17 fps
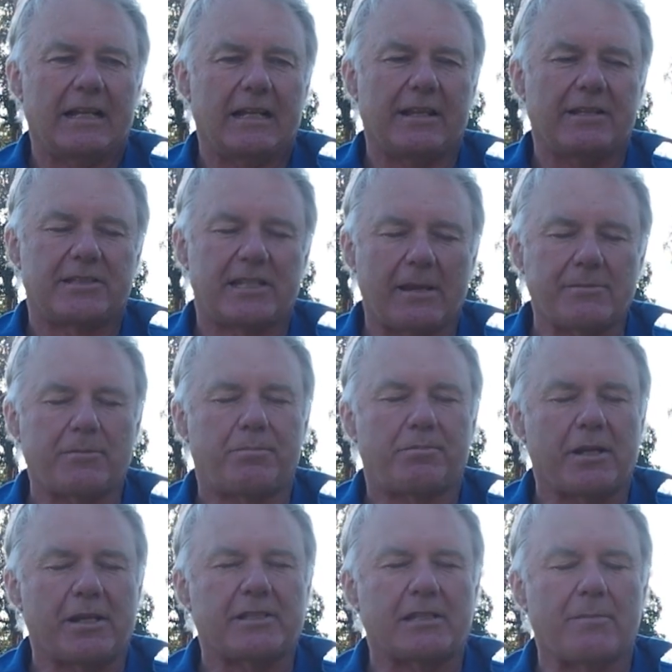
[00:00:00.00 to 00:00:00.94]
It seems a
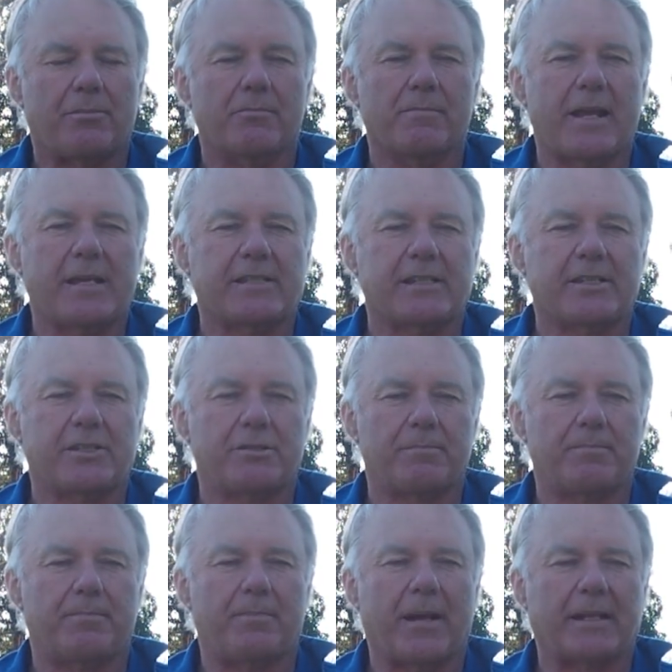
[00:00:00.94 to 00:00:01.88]
pretty simple
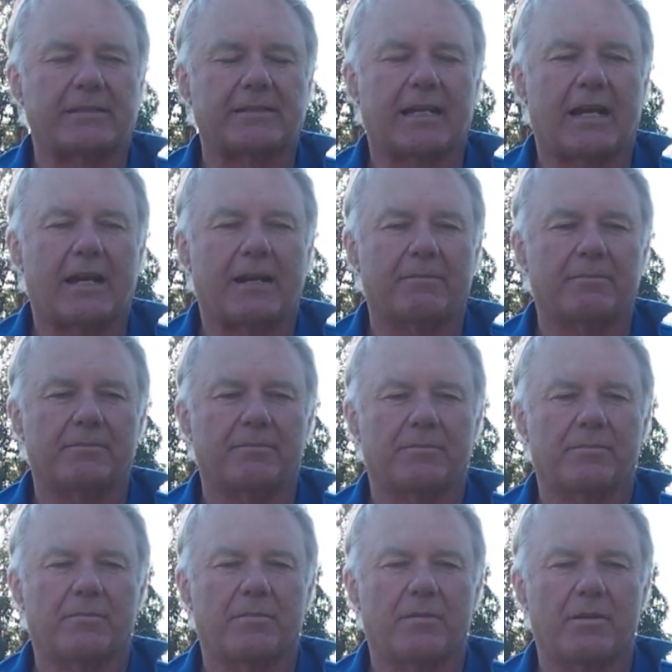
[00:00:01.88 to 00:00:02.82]
message, but
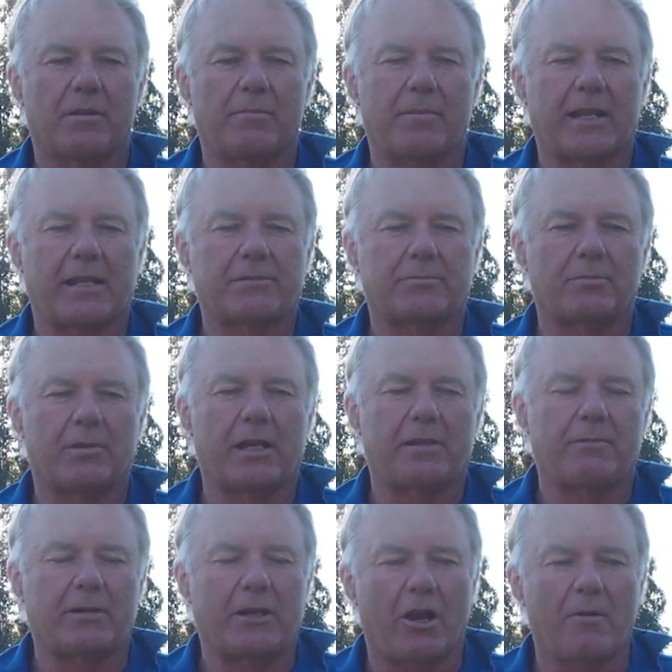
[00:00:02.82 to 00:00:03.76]

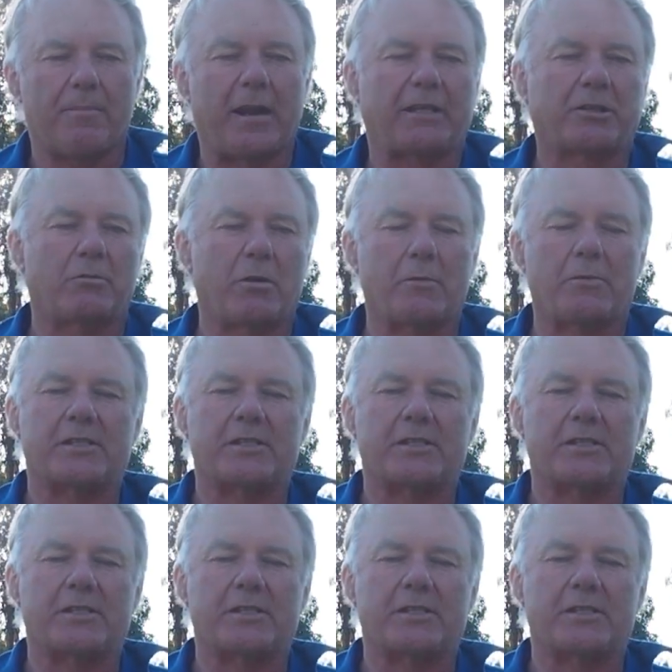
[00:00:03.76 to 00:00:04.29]
if we go back to where we